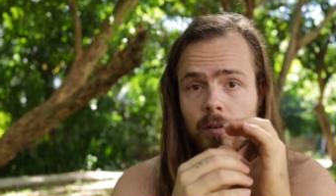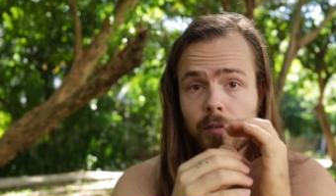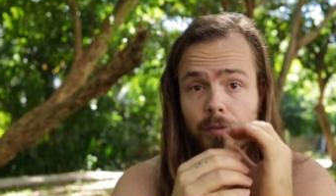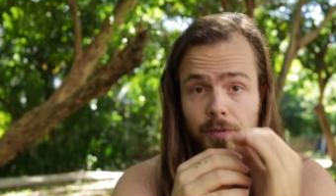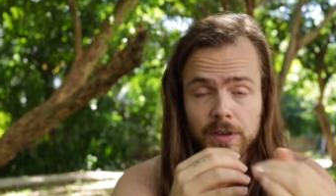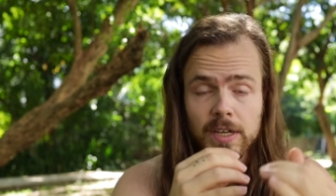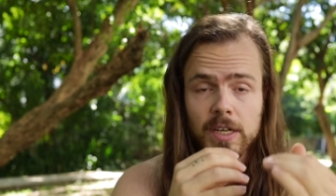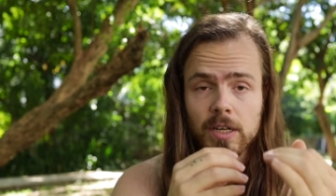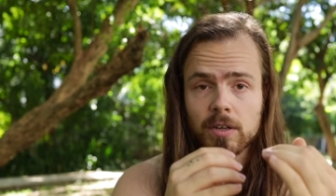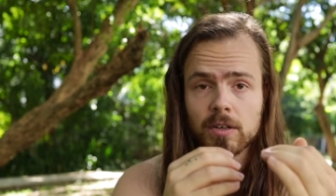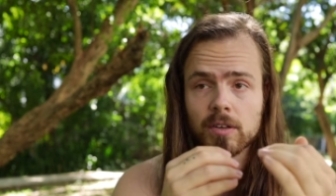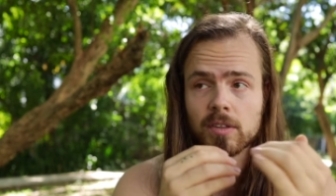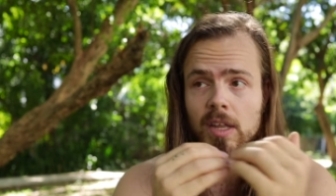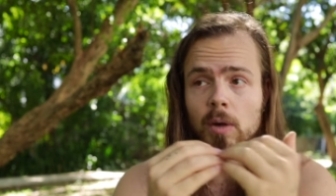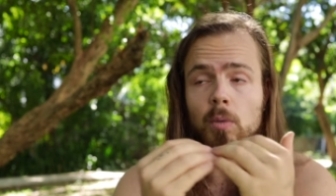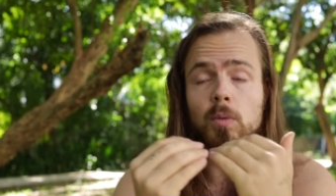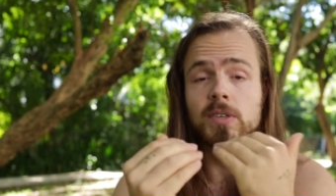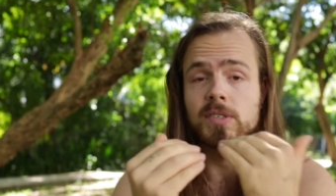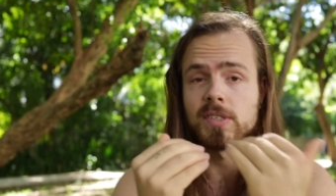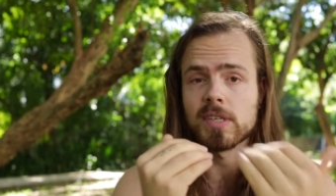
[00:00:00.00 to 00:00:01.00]
fear,
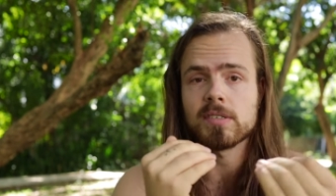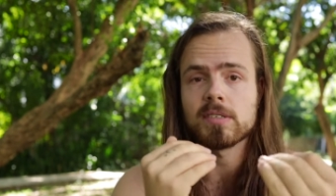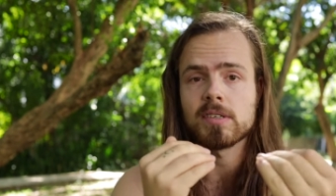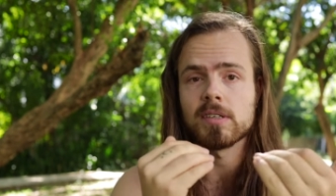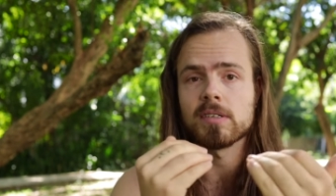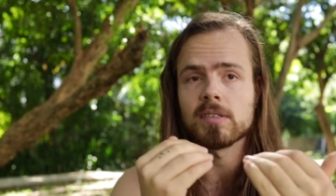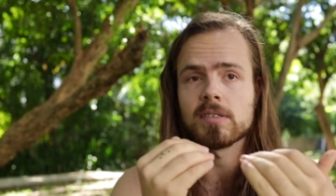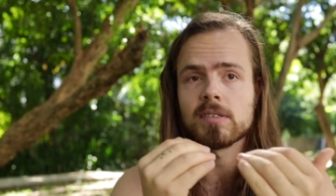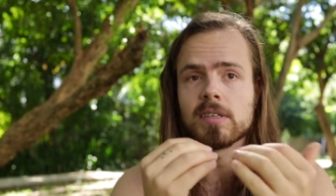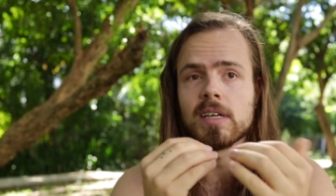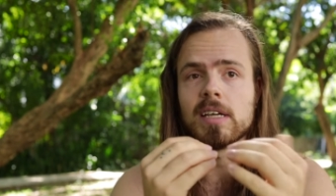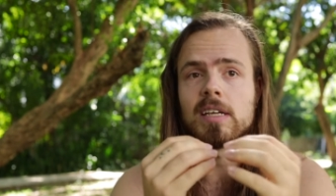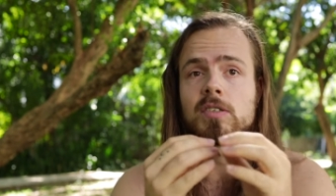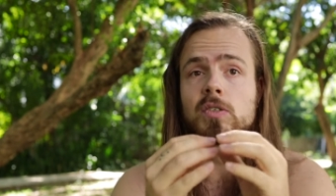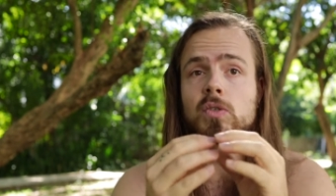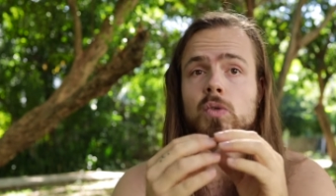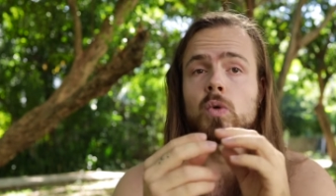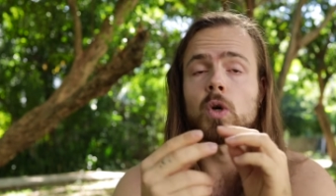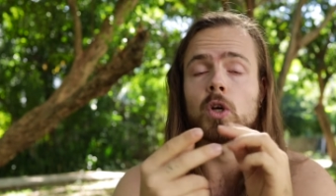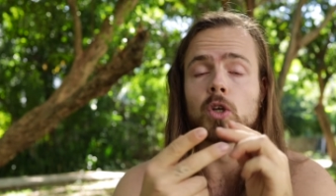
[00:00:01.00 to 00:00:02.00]
that resistance, is
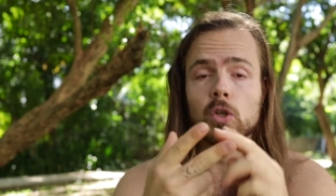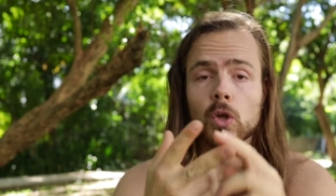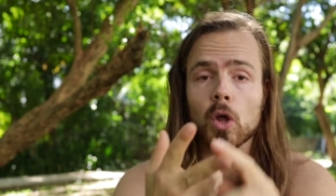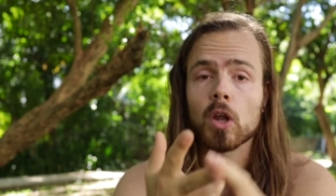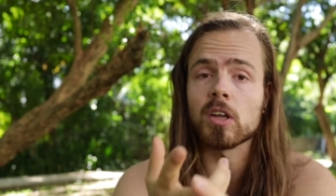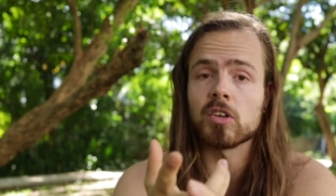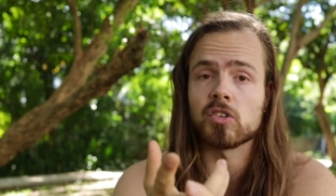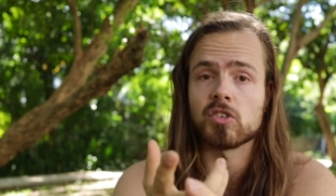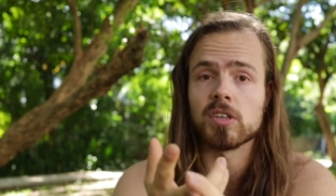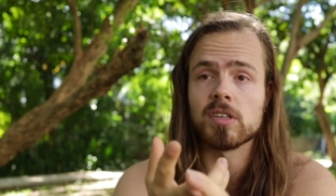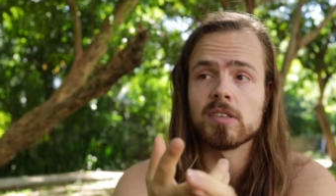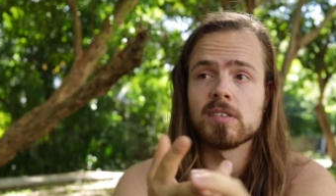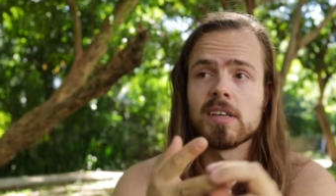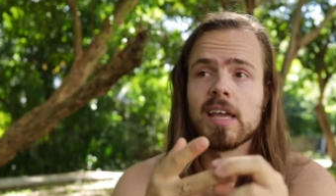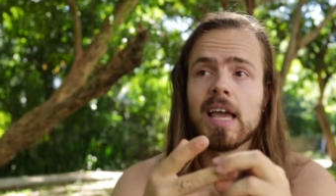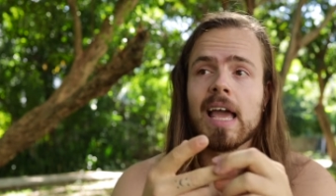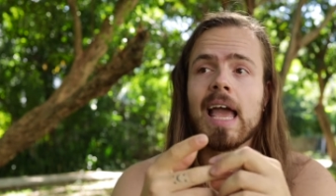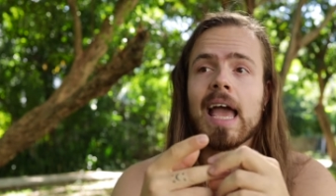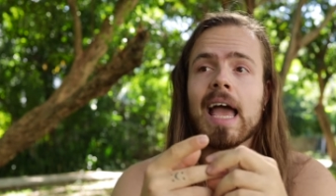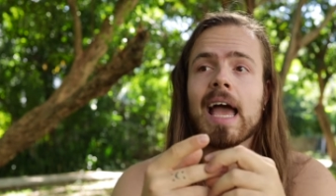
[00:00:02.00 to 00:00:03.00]
to acknowledge it
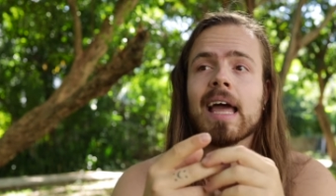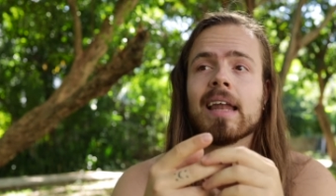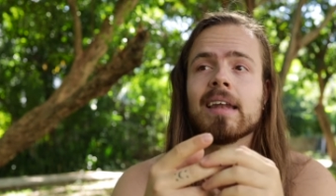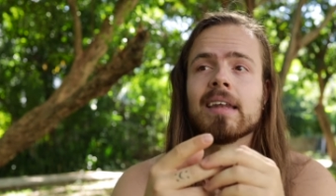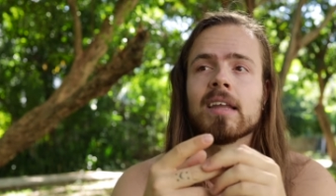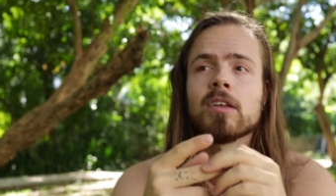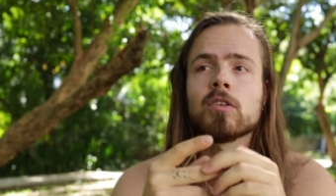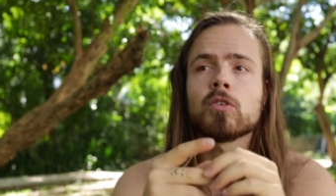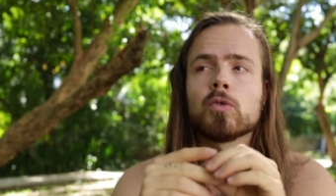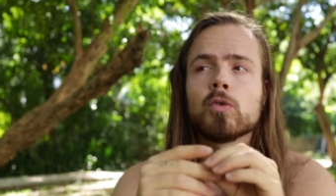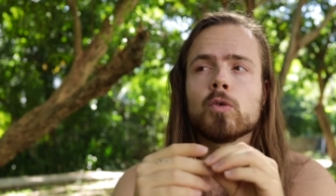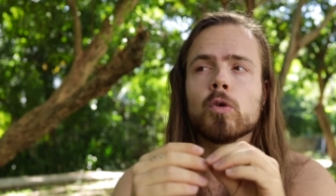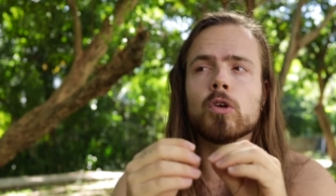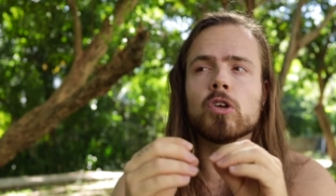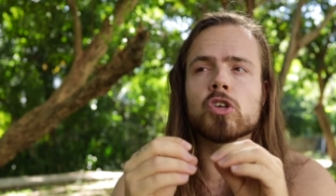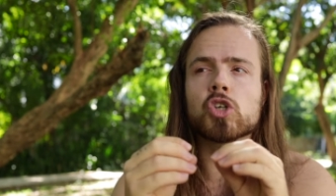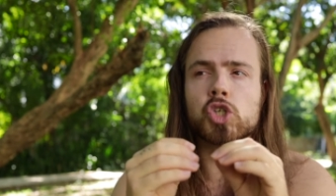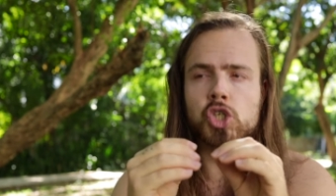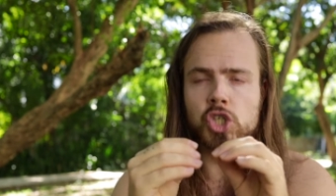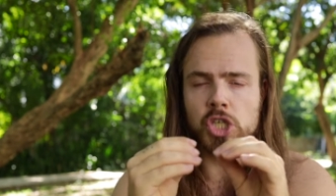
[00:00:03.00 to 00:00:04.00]
and then to
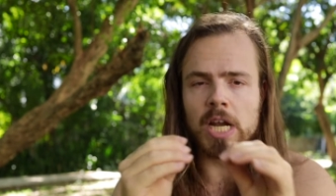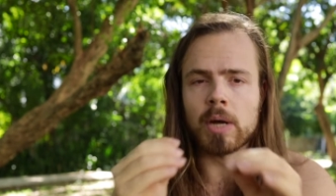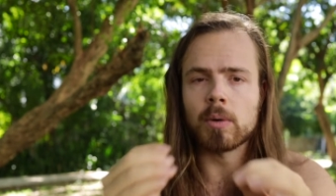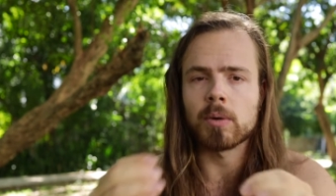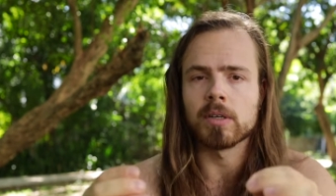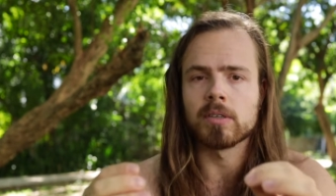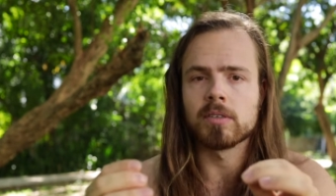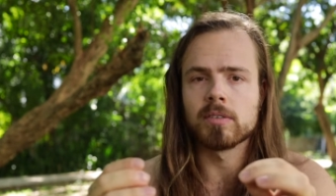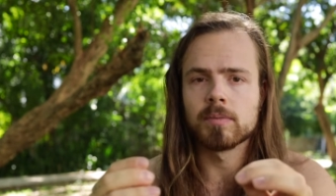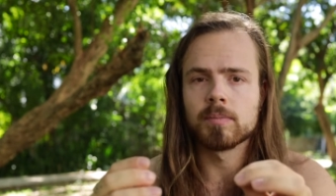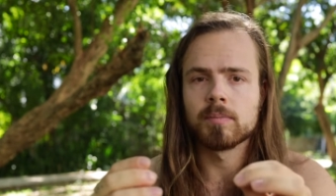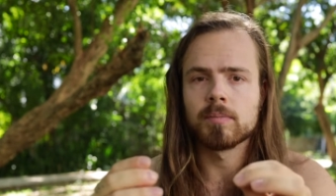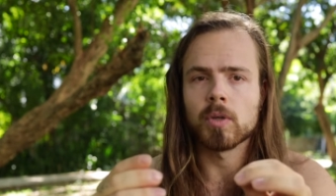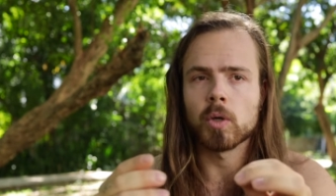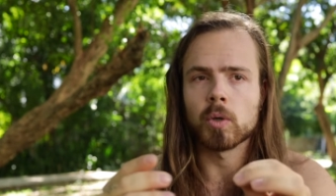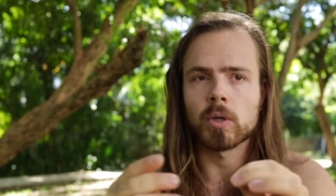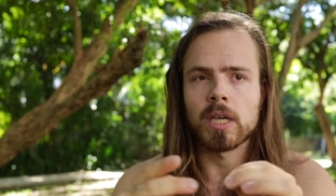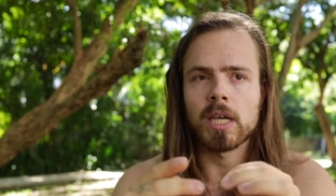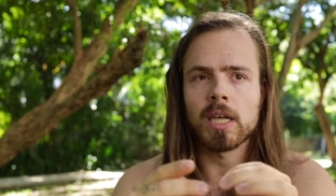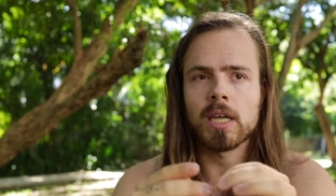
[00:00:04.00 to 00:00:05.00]
share it,
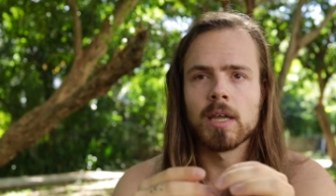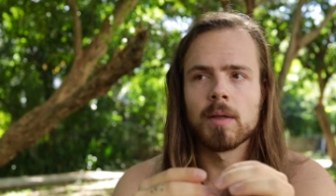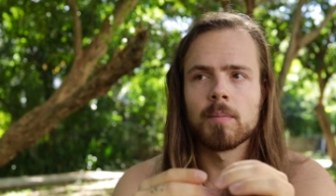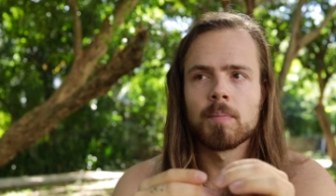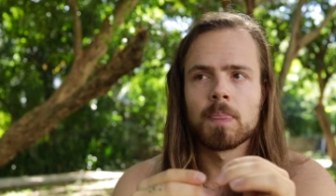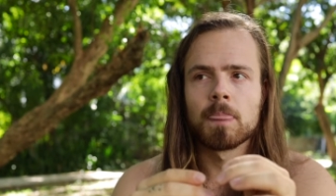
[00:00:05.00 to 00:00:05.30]
okay?